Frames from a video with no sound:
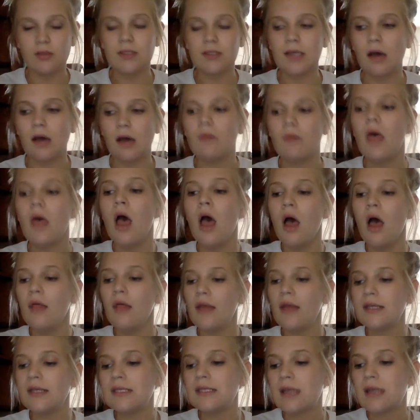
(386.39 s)
So
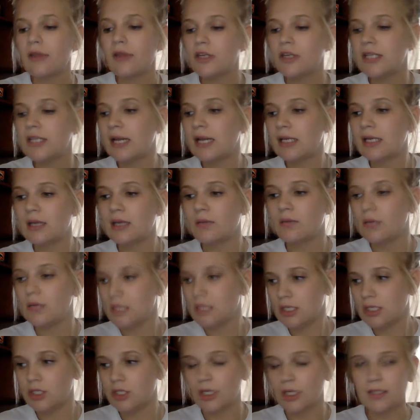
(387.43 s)
that's another technique we
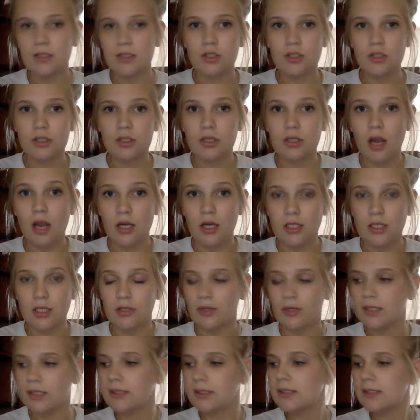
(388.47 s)
teach our
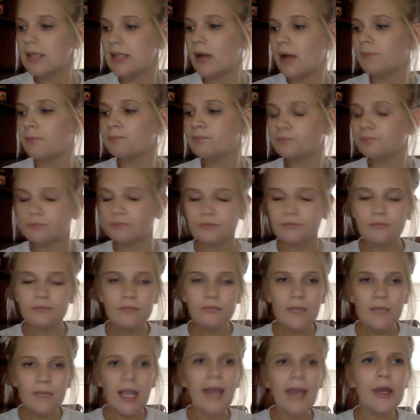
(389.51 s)
students. So
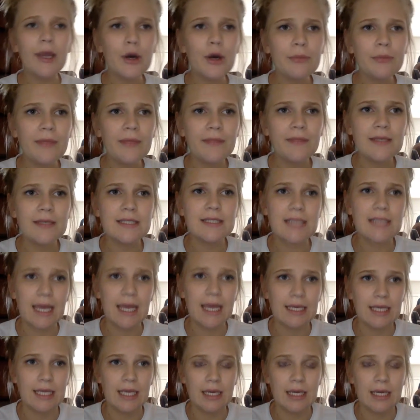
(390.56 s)
I hope that this
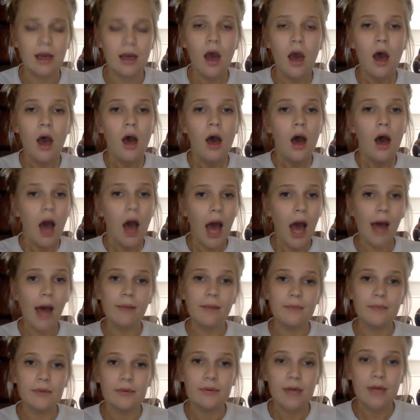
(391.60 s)
technique
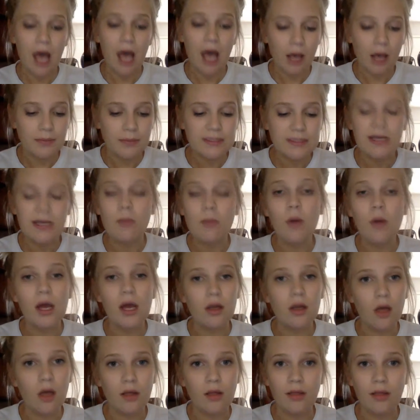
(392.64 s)
helps someone
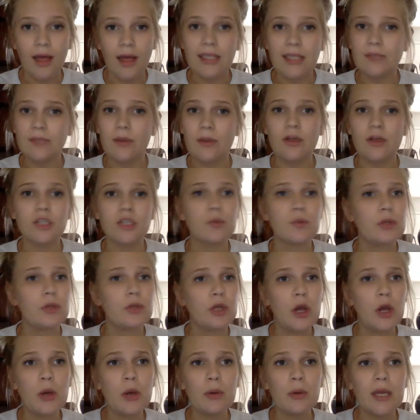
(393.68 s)
along lines, whether it's with
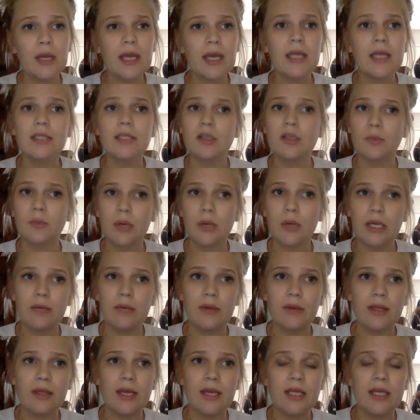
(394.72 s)
your own kids or working
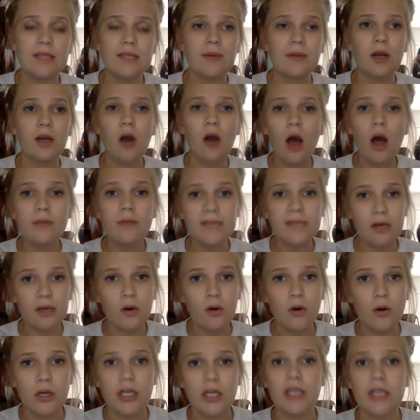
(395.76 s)
with kids, but a calm down
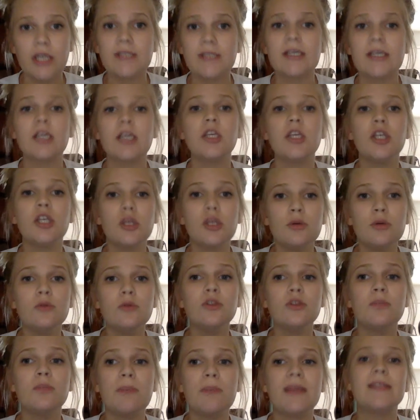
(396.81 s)
corner is a
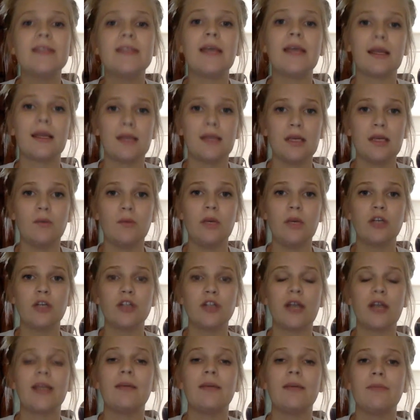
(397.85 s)
huge, big technique we are
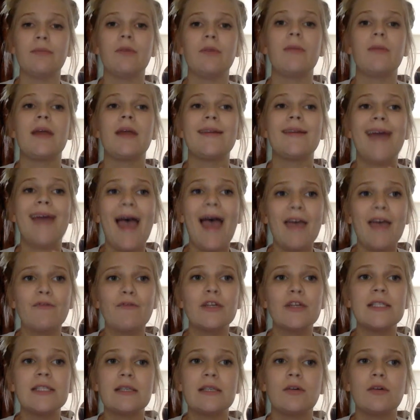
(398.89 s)
trying to implement in
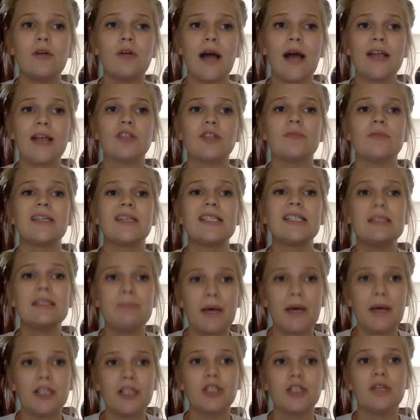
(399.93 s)
every single classroom,
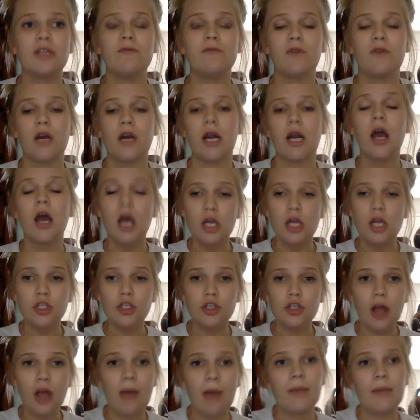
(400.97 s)
especially for
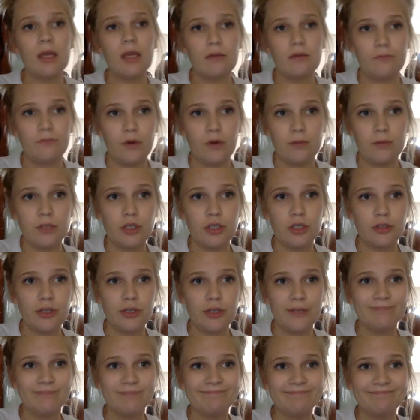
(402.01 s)
trauma-informed
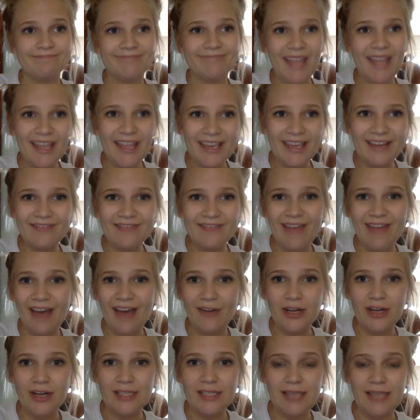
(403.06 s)
children. Thank you. Have
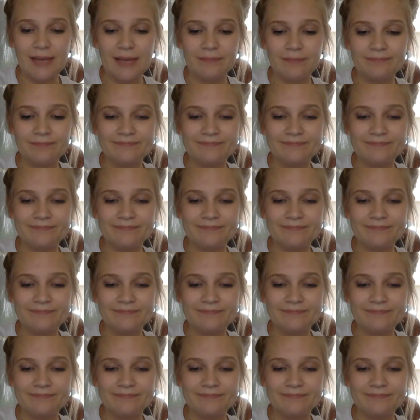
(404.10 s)
a great day.